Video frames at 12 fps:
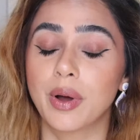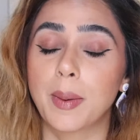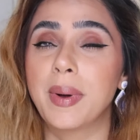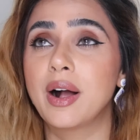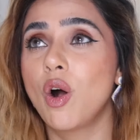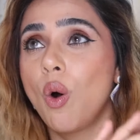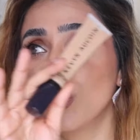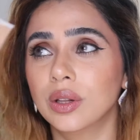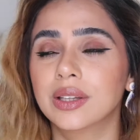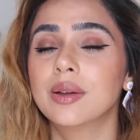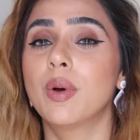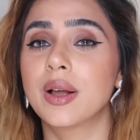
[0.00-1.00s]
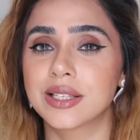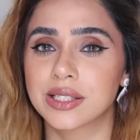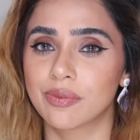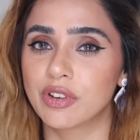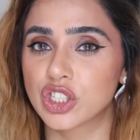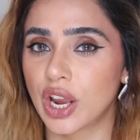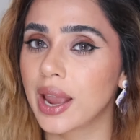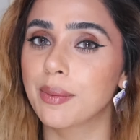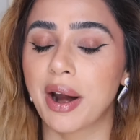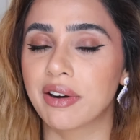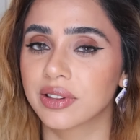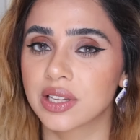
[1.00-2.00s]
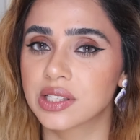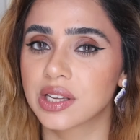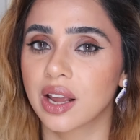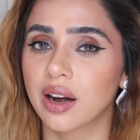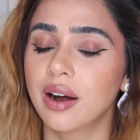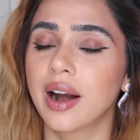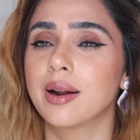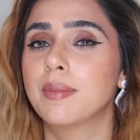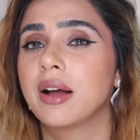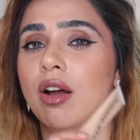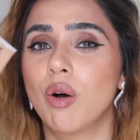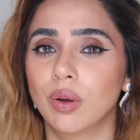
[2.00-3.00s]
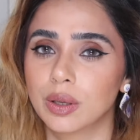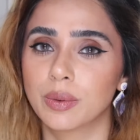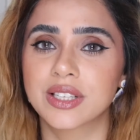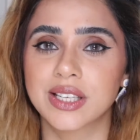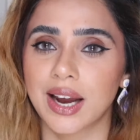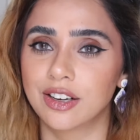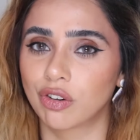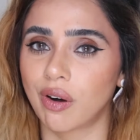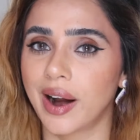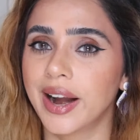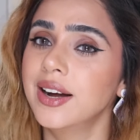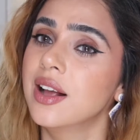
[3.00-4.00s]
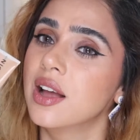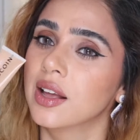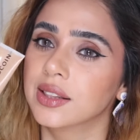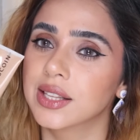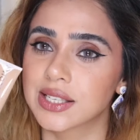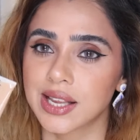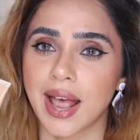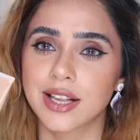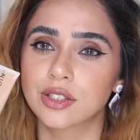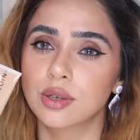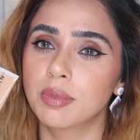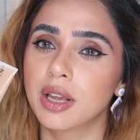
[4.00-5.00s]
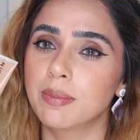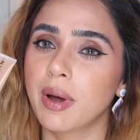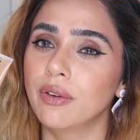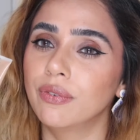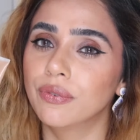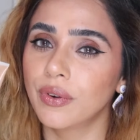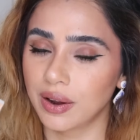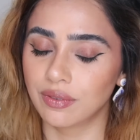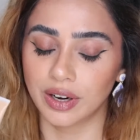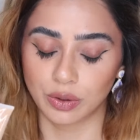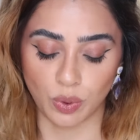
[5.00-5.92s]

Among all the ones which came out this year and among all the ones I tried, this has to be my favorite